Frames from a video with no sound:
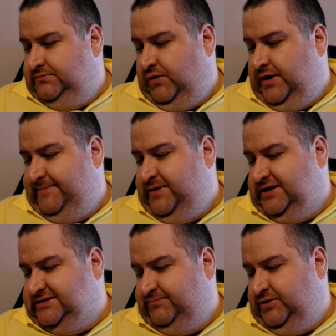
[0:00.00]
My
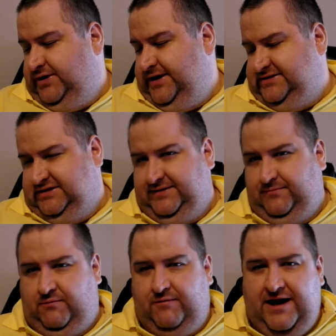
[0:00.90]
power supply, as I said,
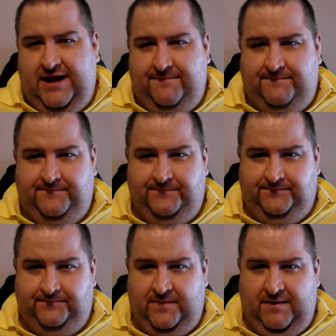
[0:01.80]
my RAM,
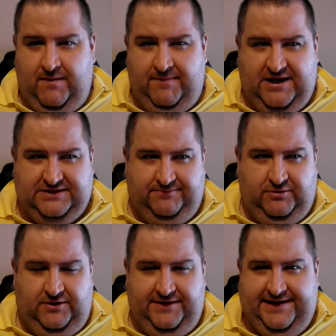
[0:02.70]
my power
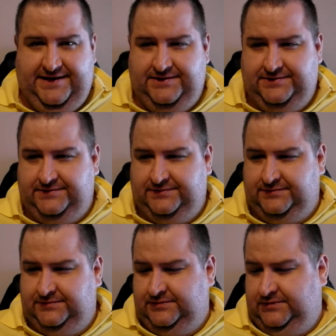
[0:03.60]
supply,
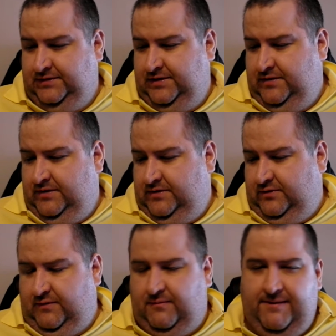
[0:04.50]

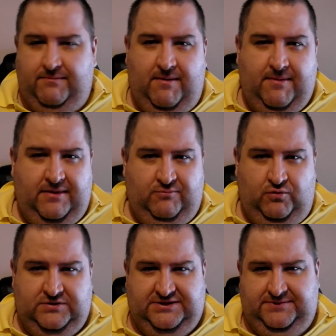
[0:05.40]
my RAM and my
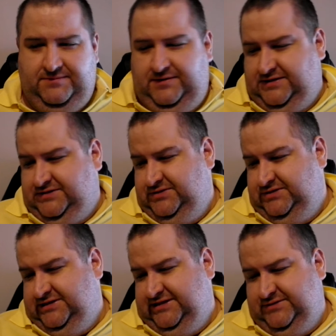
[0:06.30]
motherboard seem to be the two
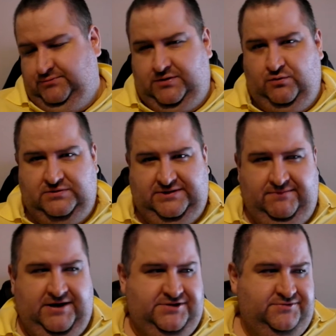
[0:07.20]
things that were
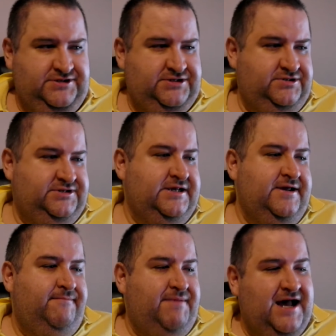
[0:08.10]
causing major issues.
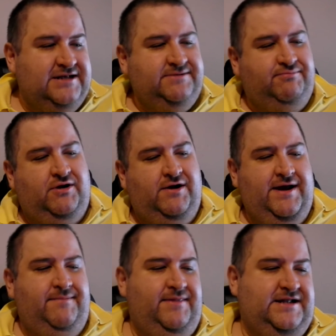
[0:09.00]
Power supply,
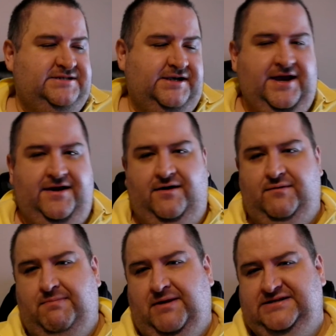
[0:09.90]
I mean, that's okay. I
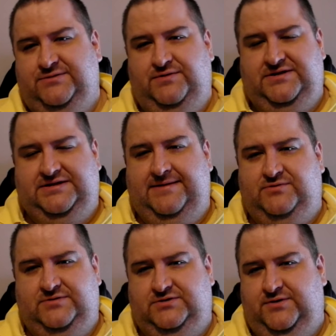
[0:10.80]
replaced it with the same
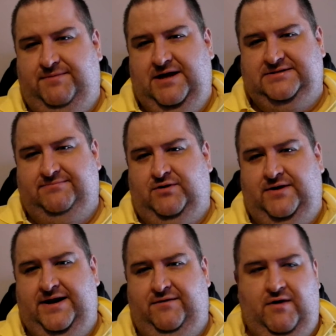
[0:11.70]
type sort of power
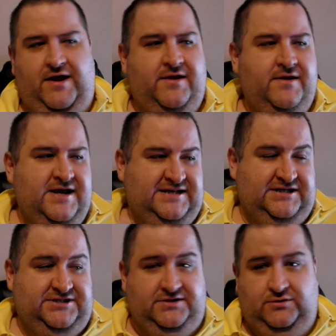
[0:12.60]
supply anyway. It's
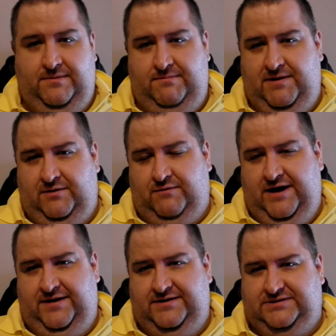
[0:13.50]
actually a little bit better
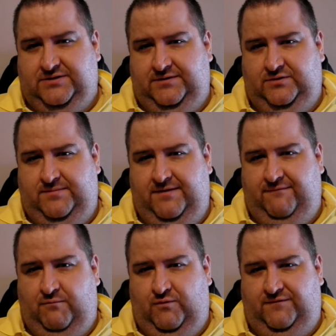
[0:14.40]
rated. It's got a little bit
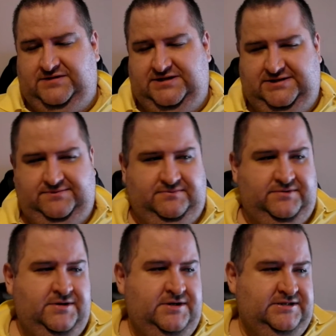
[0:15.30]
more of a system.
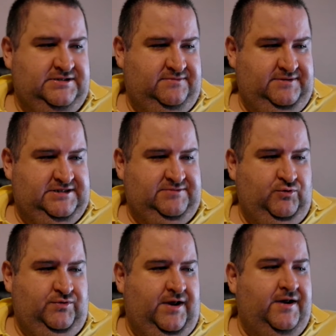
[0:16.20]
It's a little bit
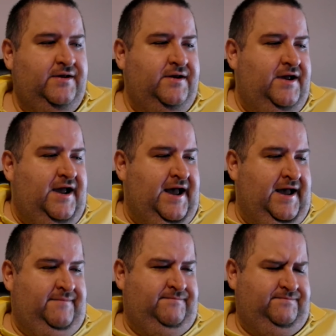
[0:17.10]
smoother.
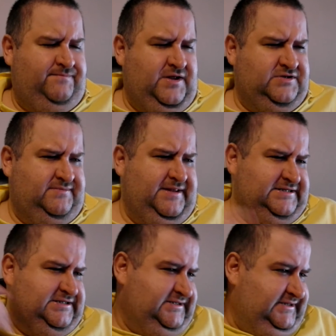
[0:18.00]
On top of
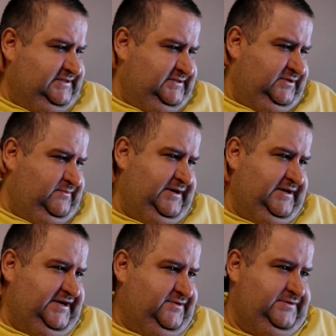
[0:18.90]
that, it's a little bit
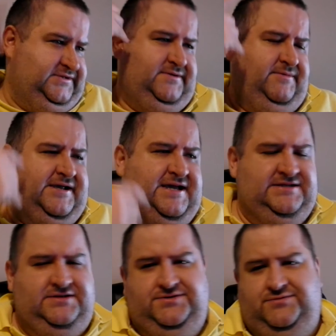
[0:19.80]
neater inside my
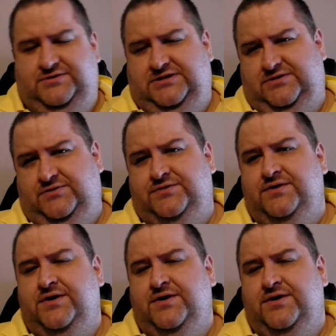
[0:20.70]
case too, which is good.